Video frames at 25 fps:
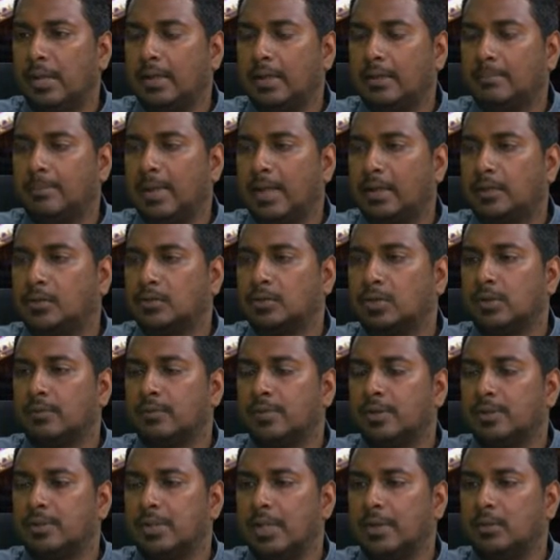at Microsoft
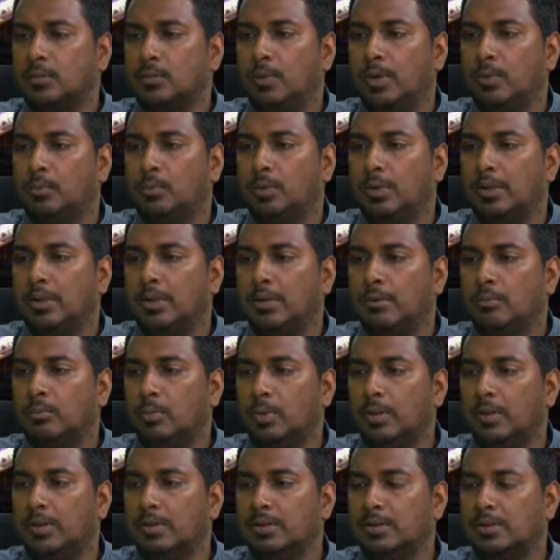is that when
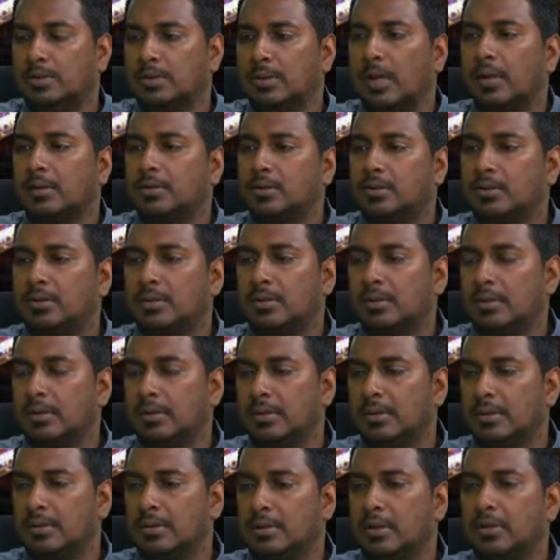we started
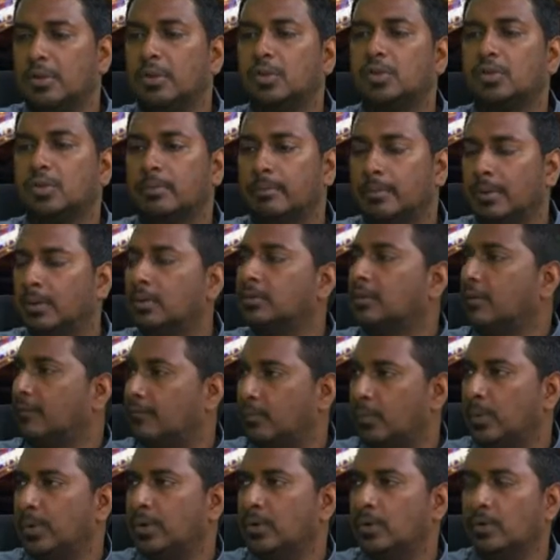the initial build of
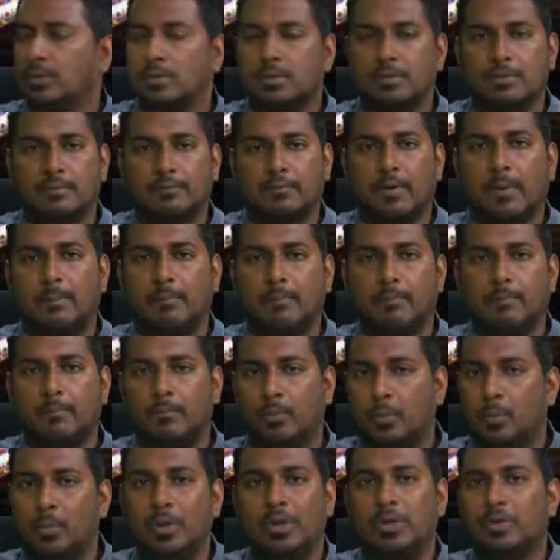Windows from
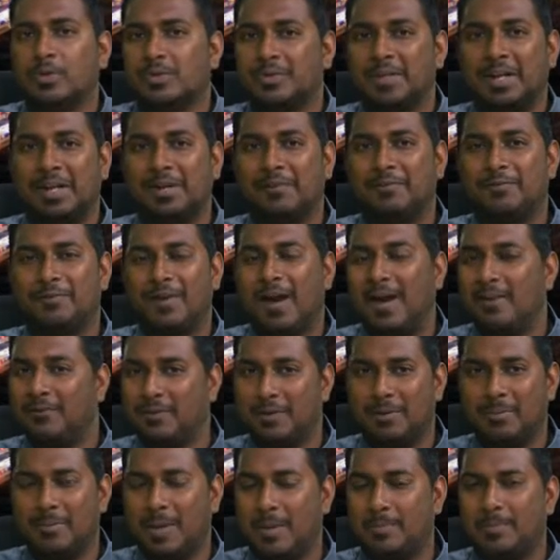Windows 95
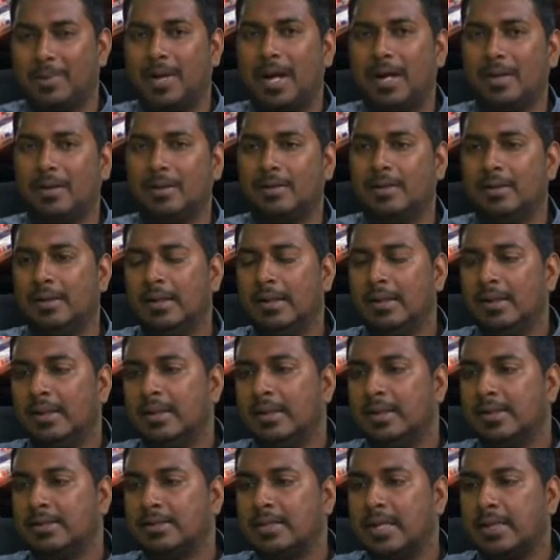and prior,
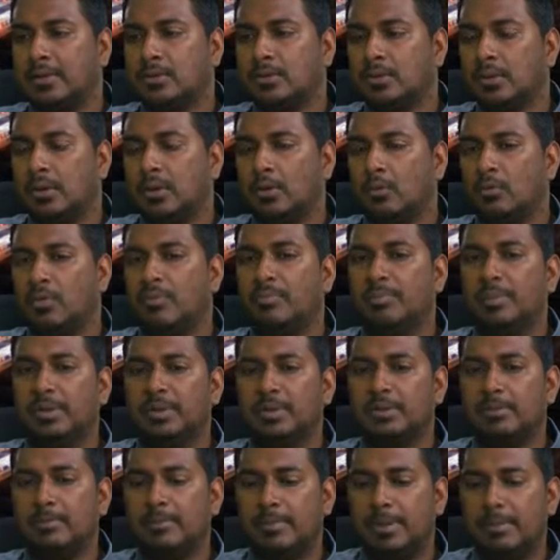is that we've
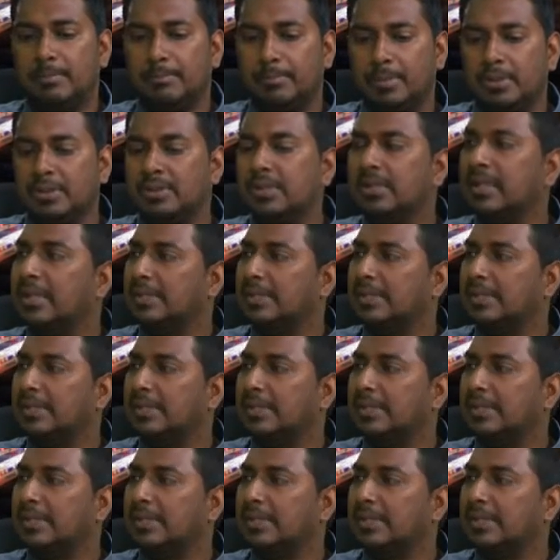been building a